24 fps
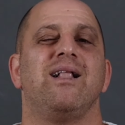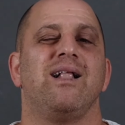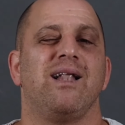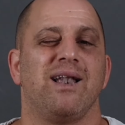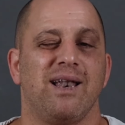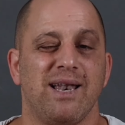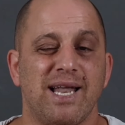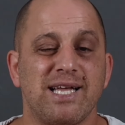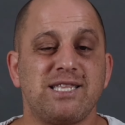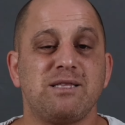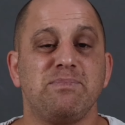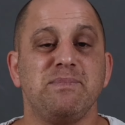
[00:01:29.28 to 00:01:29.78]

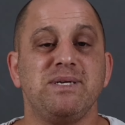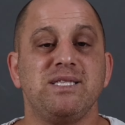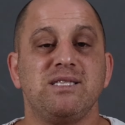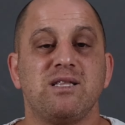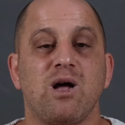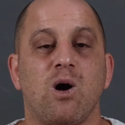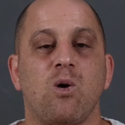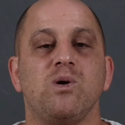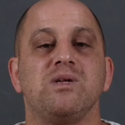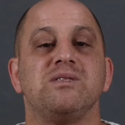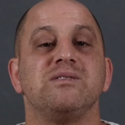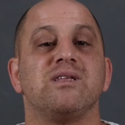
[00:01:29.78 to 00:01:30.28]
let me
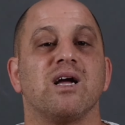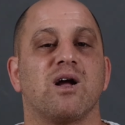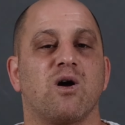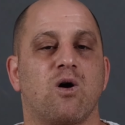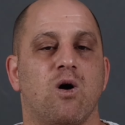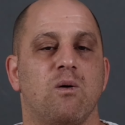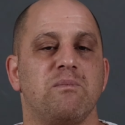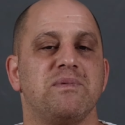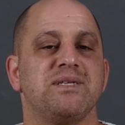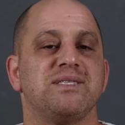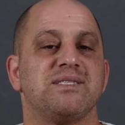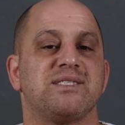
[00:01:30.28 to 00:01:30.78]
know in the
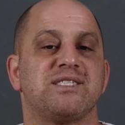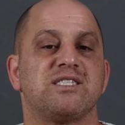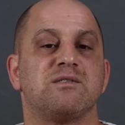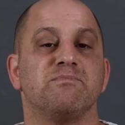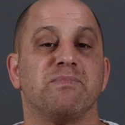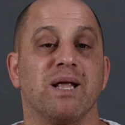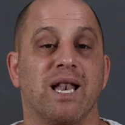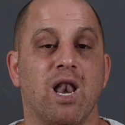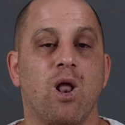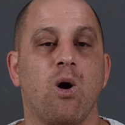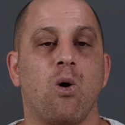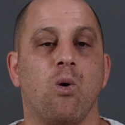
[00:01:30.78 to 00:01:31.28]
comments
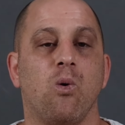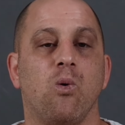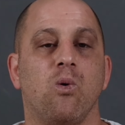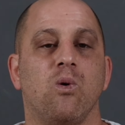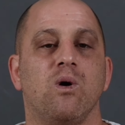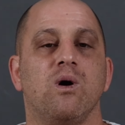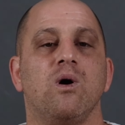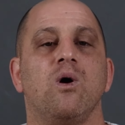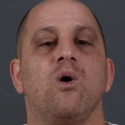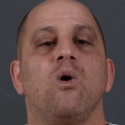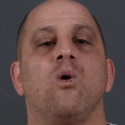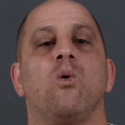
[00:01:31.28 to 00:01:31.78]
below
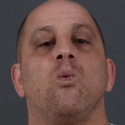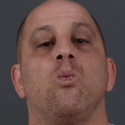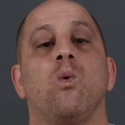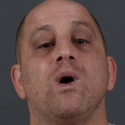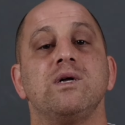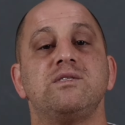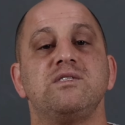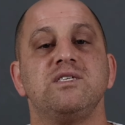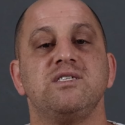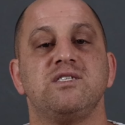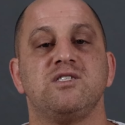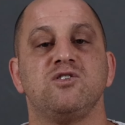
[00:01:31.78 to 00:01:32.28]

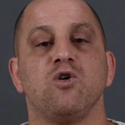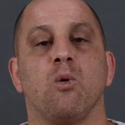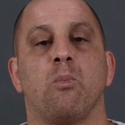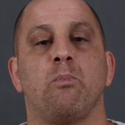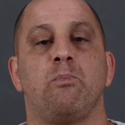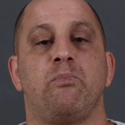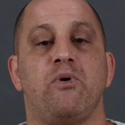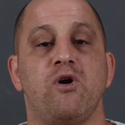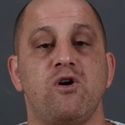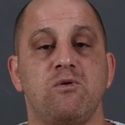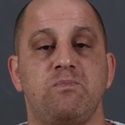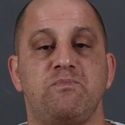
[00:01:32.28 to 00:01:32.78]
what is your
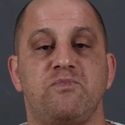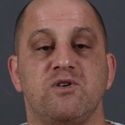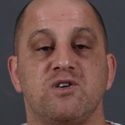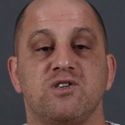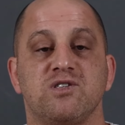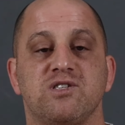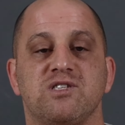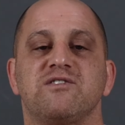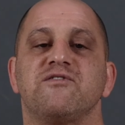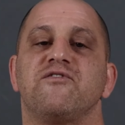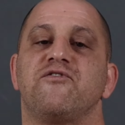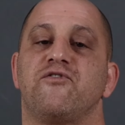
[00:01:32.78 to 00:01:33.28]

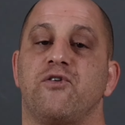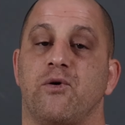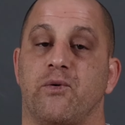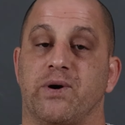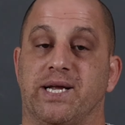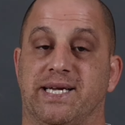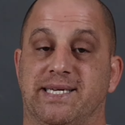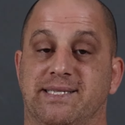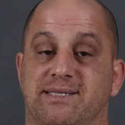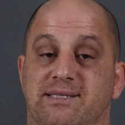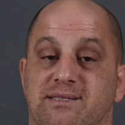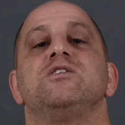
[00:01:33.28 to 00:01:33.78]
purpose for
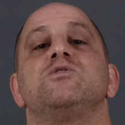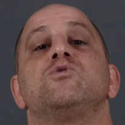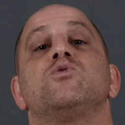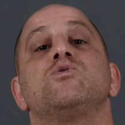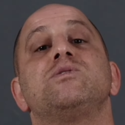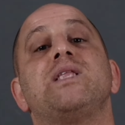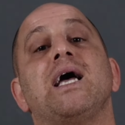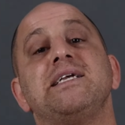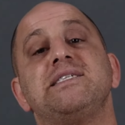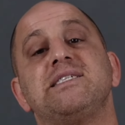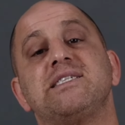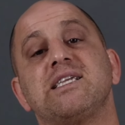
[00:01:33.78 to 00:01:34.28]
it.
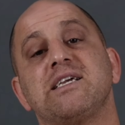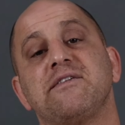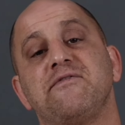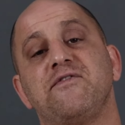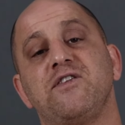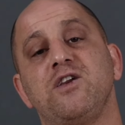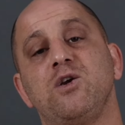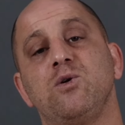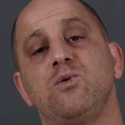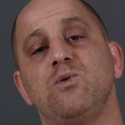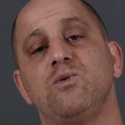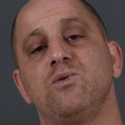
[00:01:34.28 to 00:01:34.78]
Today's
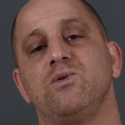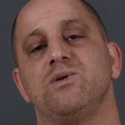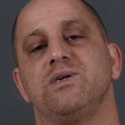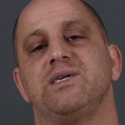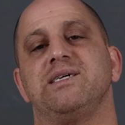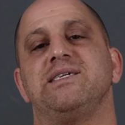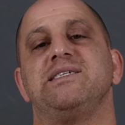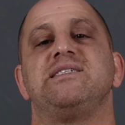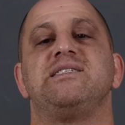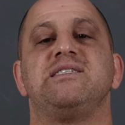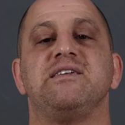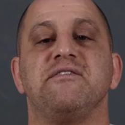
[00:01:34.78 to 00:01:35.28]
review
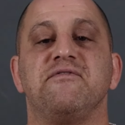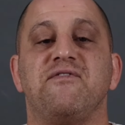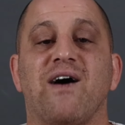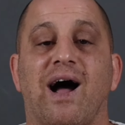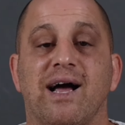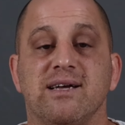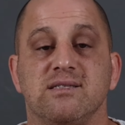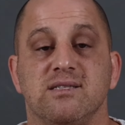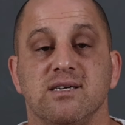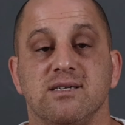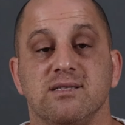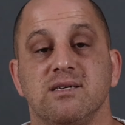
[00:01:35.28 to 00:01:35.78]
is
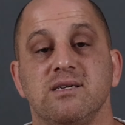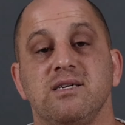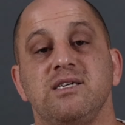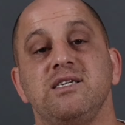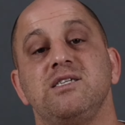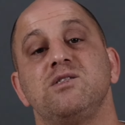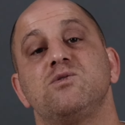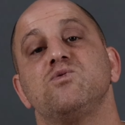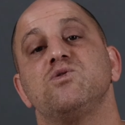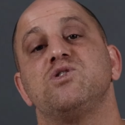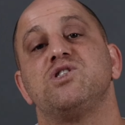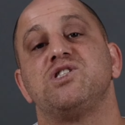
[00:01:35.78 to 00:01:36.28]
divided
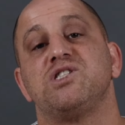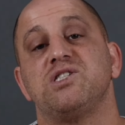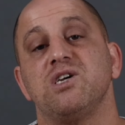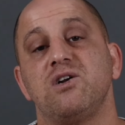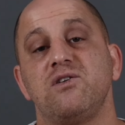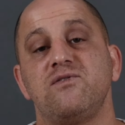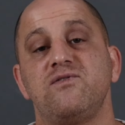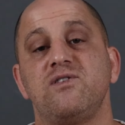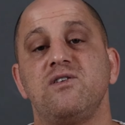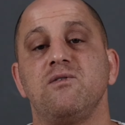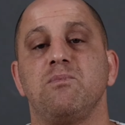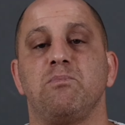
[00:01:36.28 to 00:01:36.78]
into
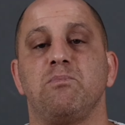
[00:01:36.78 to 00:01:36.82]
several